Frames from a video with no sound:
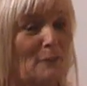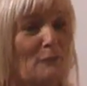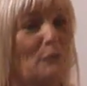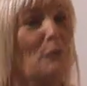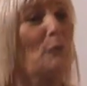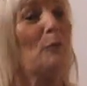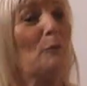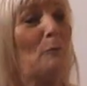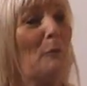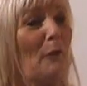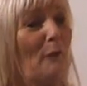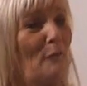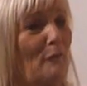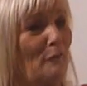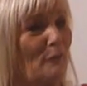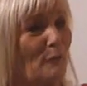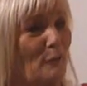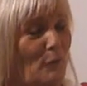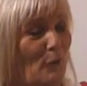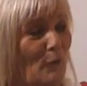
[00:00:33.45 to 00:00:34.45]
fall upon
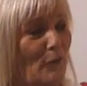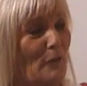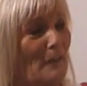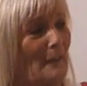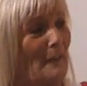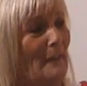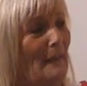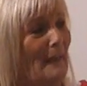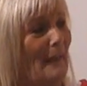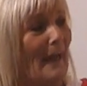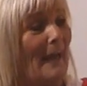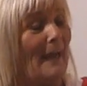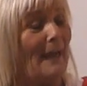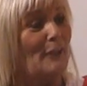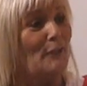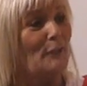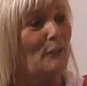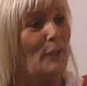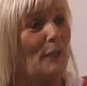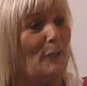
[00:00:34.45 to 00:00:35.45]
the floor,
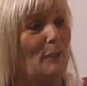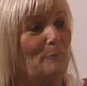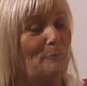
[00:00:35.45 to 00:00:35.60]
and